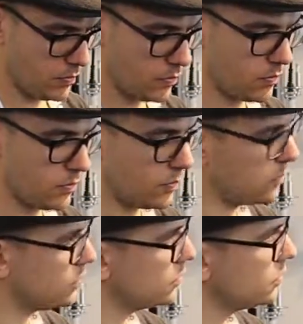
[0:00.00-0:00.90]

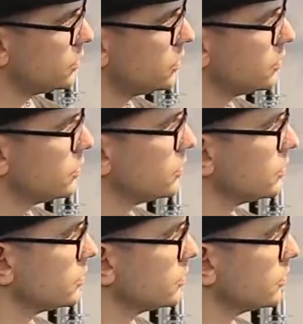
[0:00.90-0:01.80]

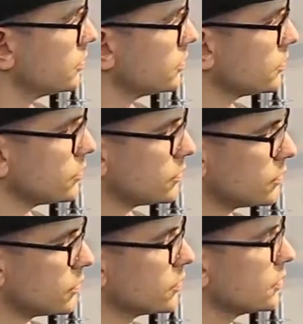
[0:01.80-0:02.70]

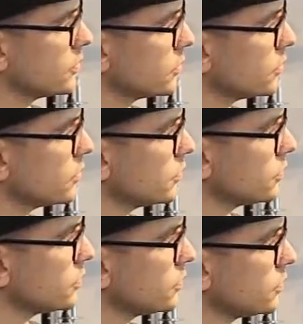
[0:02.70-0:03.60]

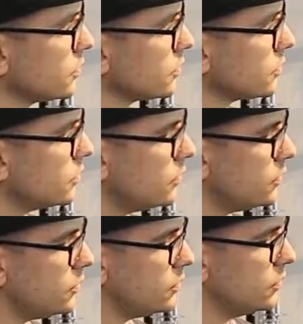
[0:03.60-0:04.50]

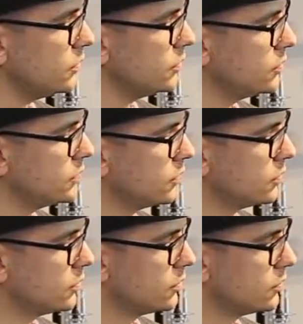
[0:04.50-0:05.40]

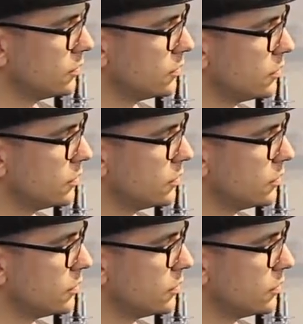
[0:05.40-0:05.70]
[no speech]